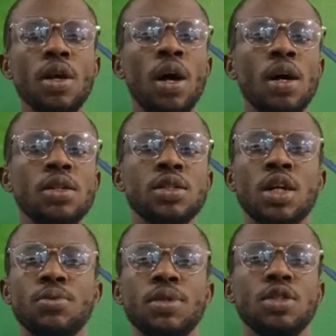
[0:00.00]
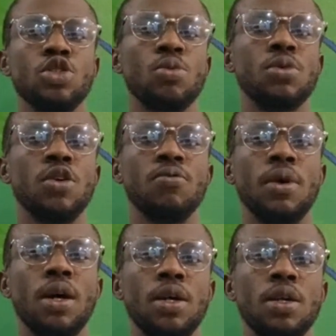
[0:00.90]
And this has been the summary of
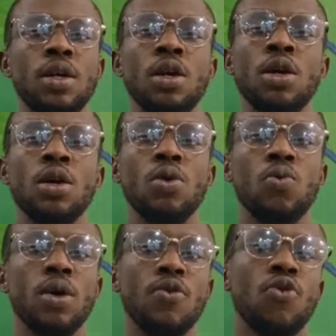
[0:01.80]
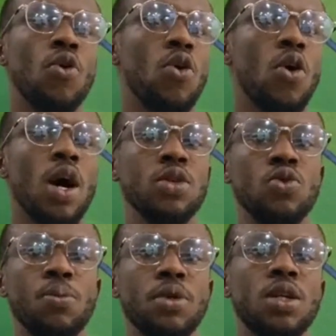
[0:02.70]
my week 4 at
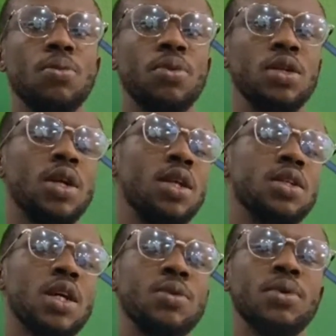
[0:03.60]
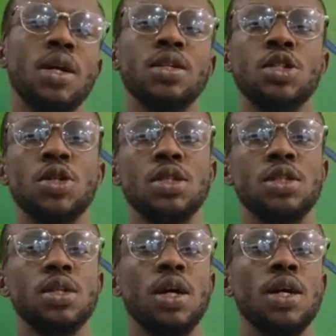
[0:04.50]
Web3Bridge, and it has been an
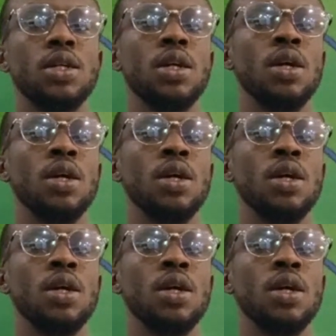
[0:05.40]
interesting ride.